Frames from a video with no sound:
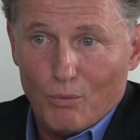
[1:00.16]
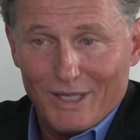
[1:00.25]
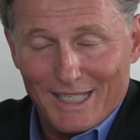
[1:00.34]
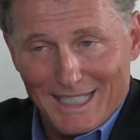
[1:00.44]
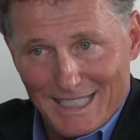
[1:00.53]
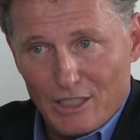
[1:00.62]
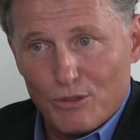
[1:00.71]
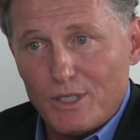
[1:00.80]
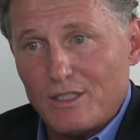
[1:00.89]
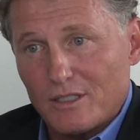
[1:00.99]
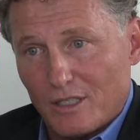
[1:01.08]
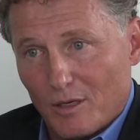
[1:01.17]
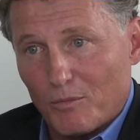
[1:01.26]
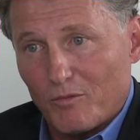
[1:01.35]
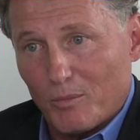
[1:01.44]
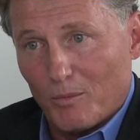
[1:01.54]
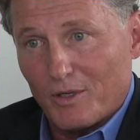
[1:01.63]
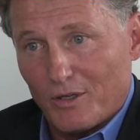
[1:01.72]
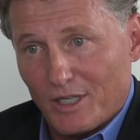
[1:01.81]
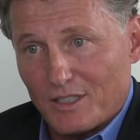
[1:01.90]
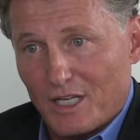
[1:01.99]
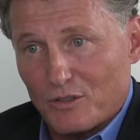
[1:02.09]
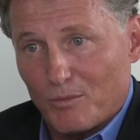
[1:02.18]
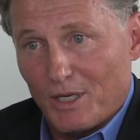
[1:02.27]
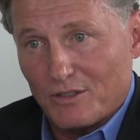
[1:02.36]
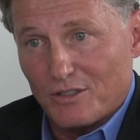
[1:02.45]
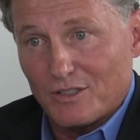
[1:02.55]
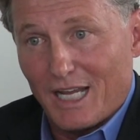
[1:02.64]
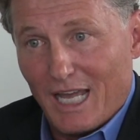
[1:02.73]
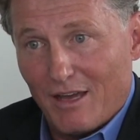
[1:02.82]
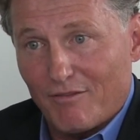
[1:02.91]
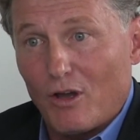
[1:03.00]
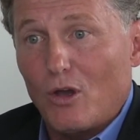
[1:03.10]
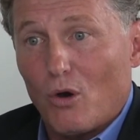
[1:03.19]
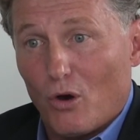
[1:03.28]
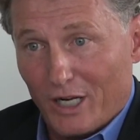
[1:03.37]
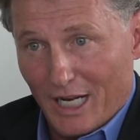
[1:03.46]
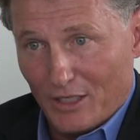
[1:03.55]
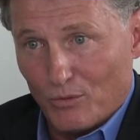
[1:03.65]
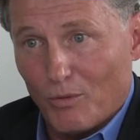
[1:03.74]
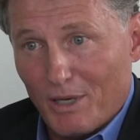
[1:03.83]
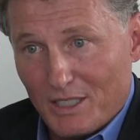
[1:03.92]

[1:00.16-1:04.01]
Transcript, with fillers: we can decrease the number of pulmonary exacerbations they have on an annual